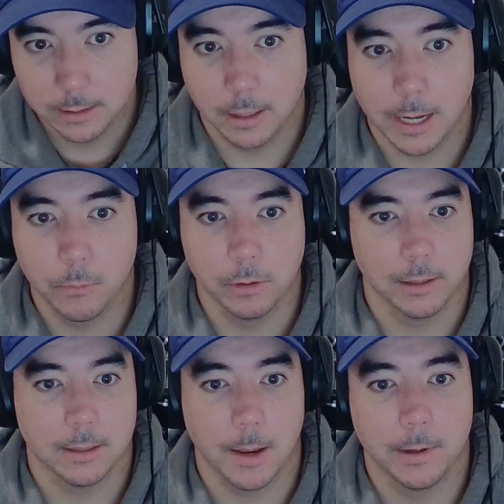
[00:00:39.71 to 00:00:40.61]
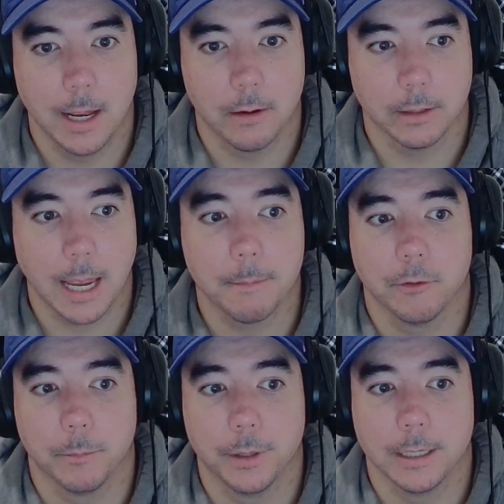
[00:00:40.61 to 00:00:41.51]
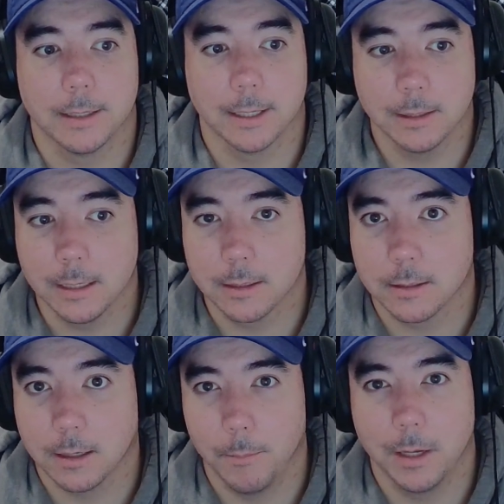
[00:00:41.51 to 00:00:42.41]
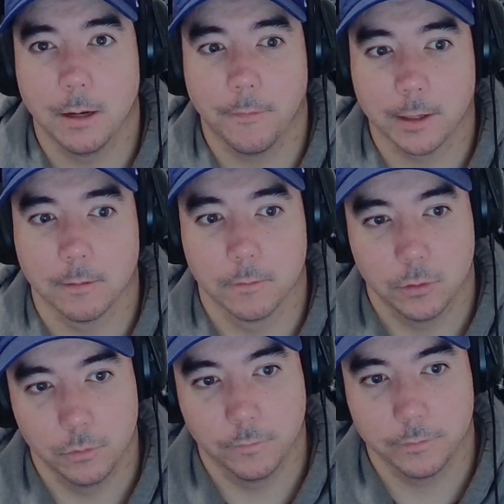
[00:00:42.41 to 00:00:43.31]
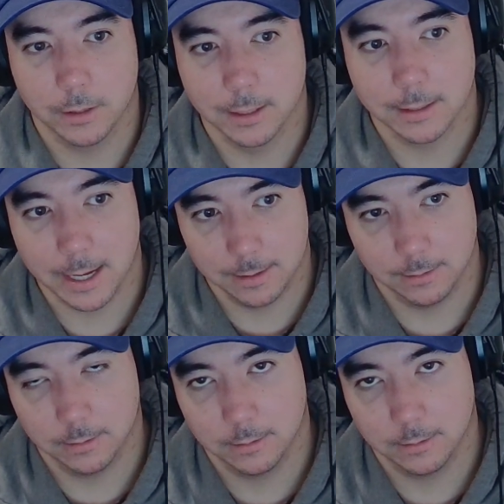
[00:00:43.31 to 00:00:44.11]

Today we'll examine how captive breeding techniques can be an effective tool to this end.